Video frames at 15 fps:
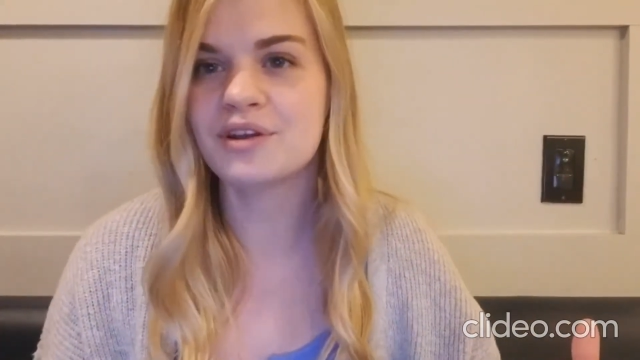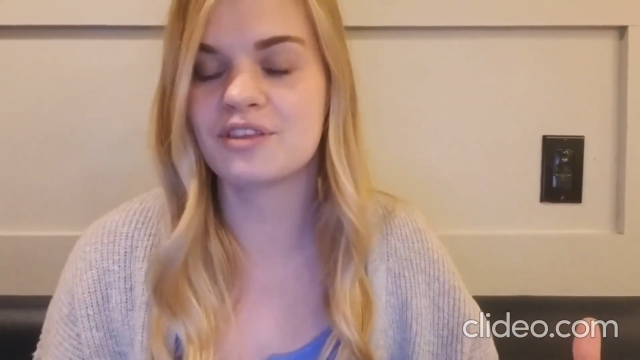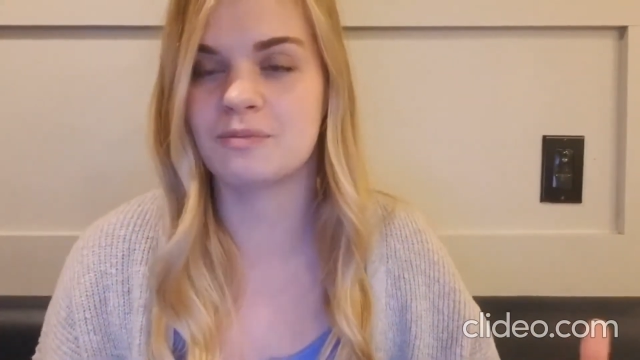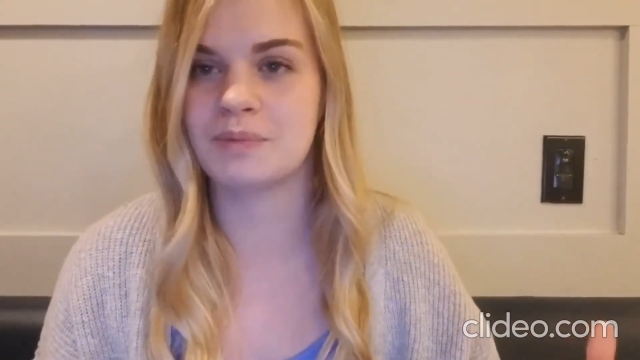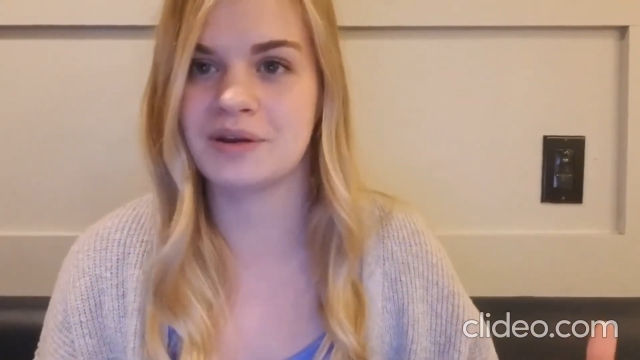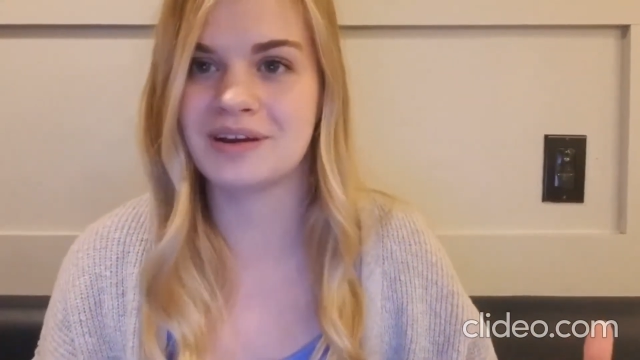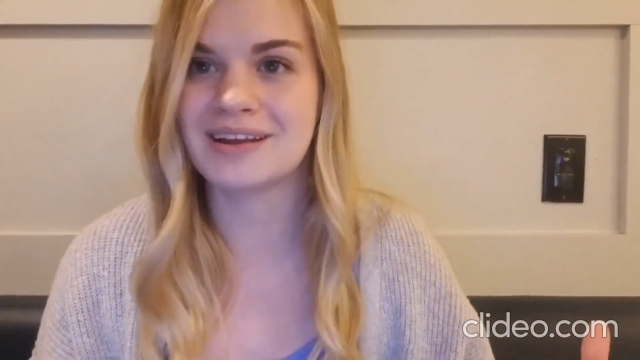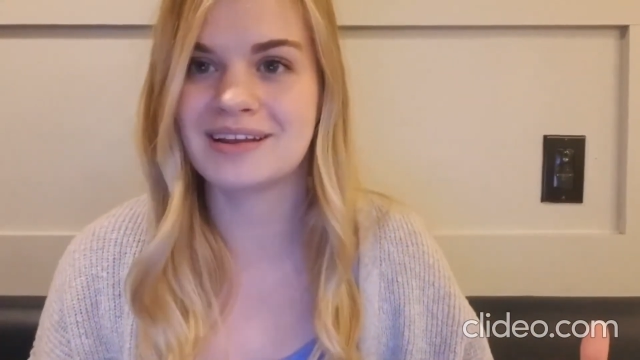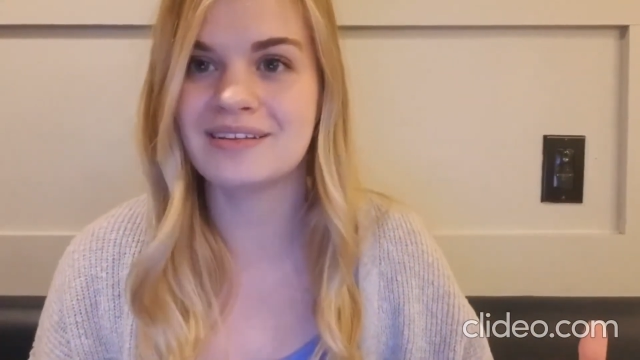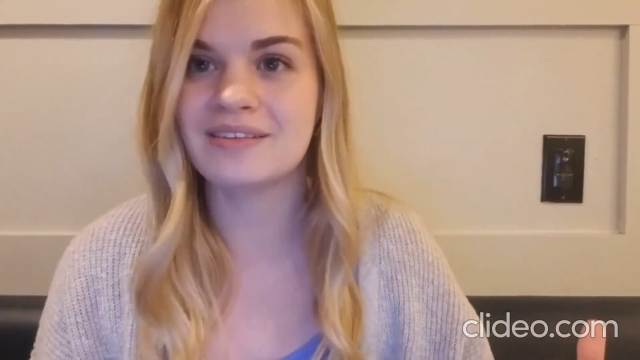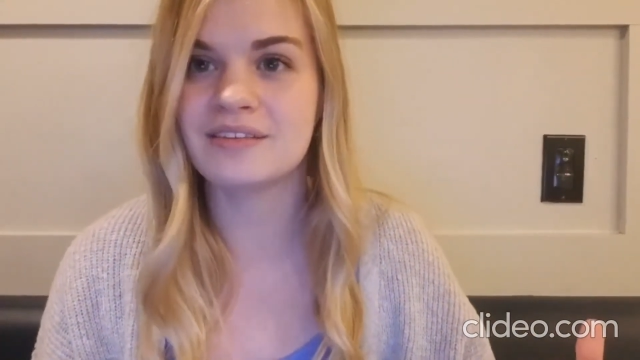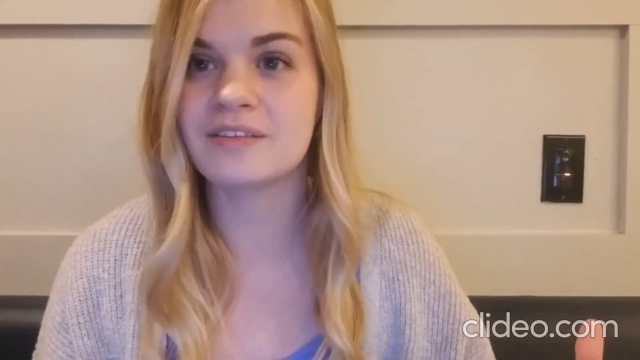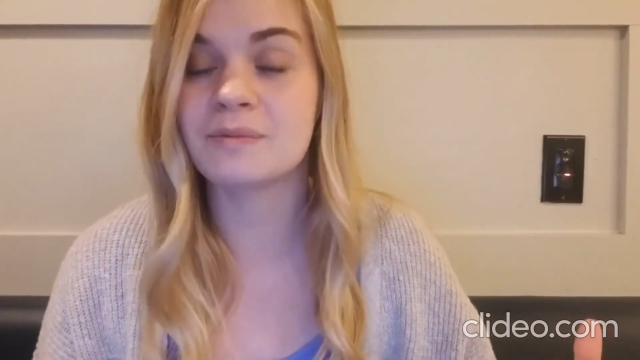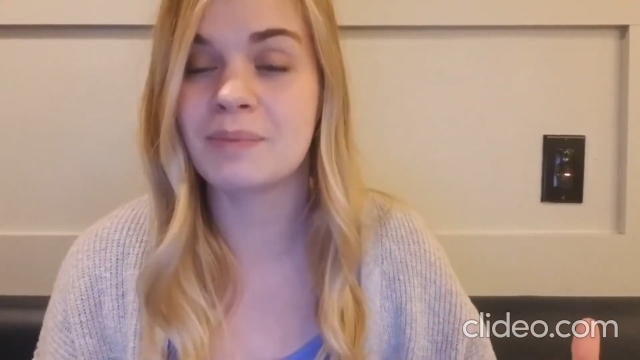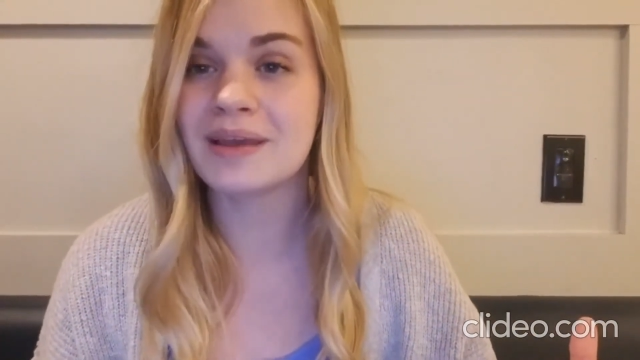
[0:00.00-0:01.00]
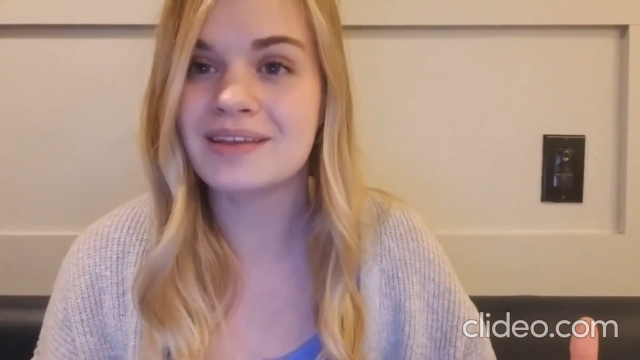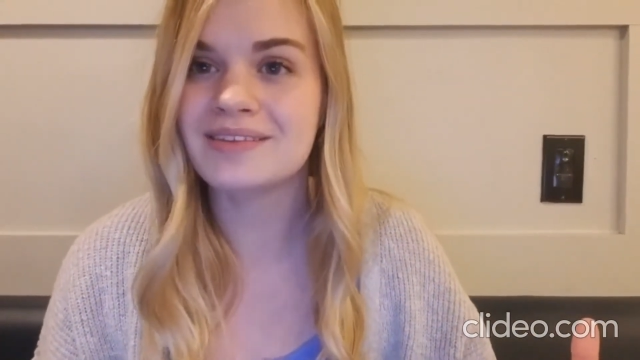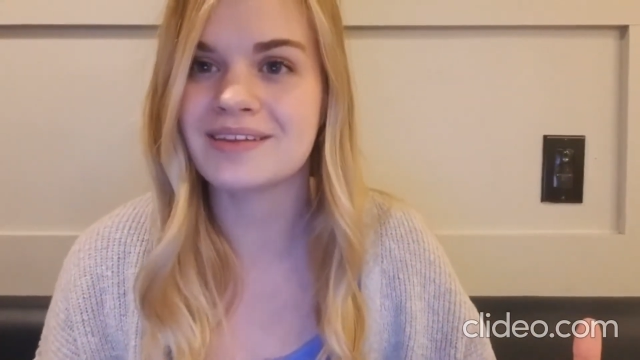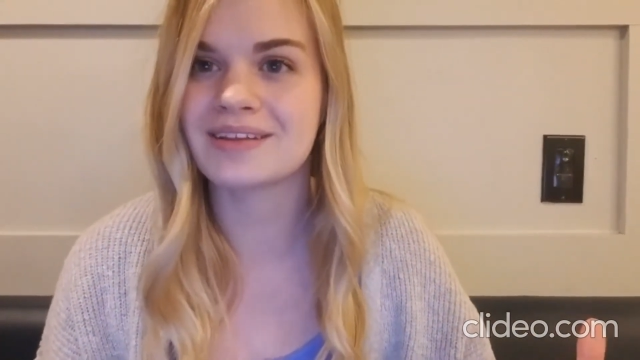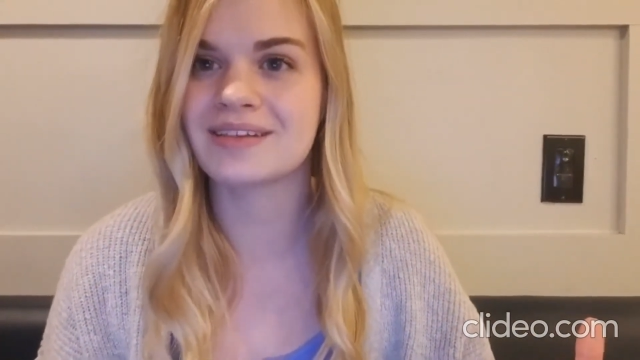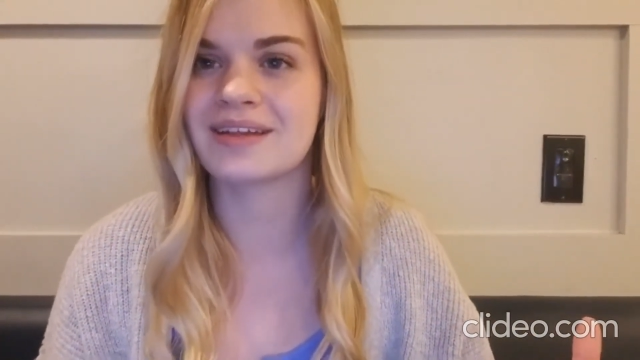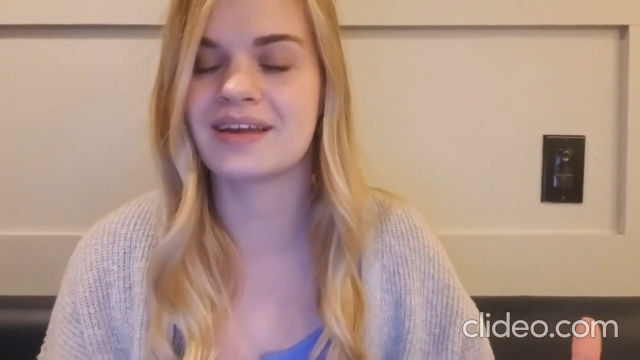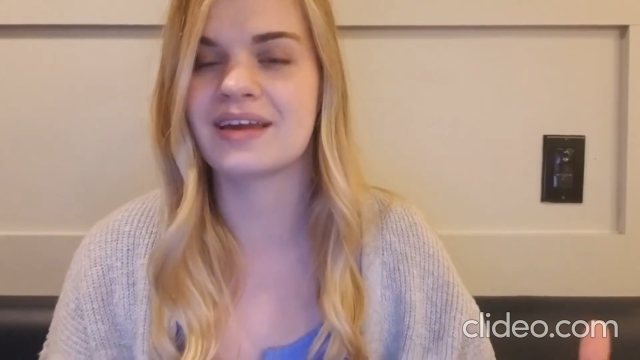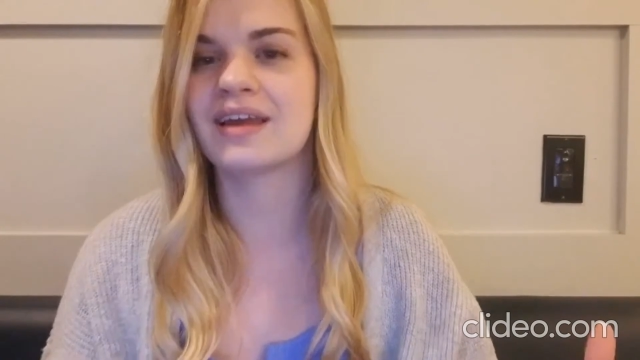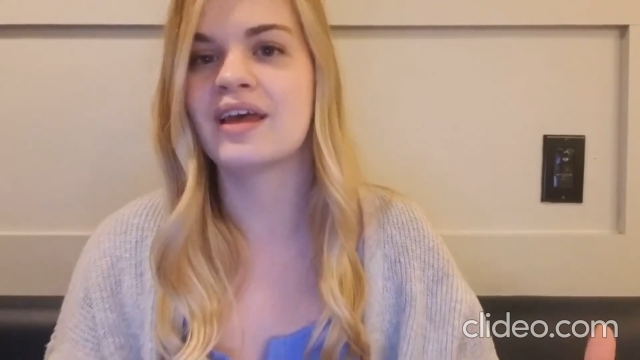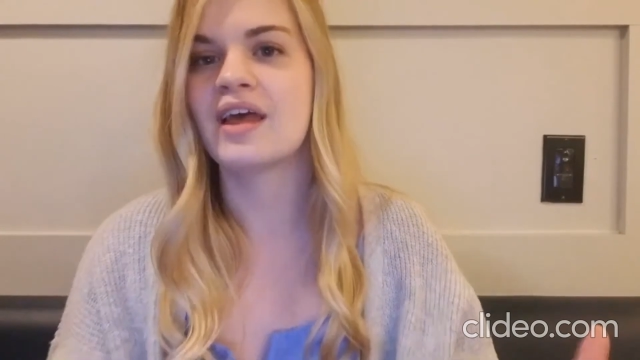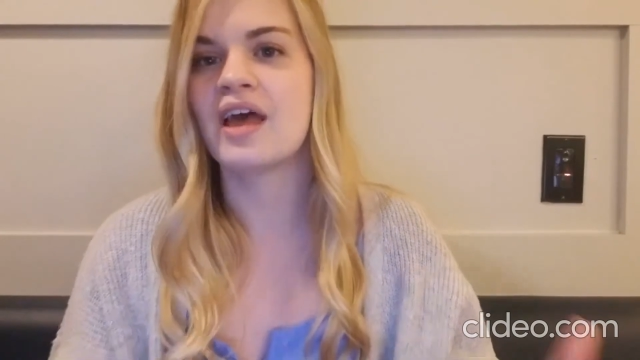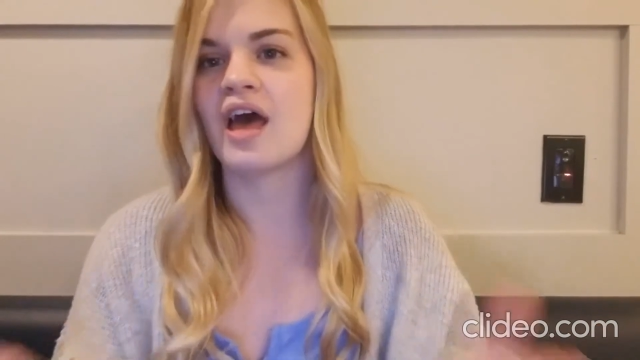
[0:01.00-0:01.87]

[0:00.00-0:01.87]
experience is basically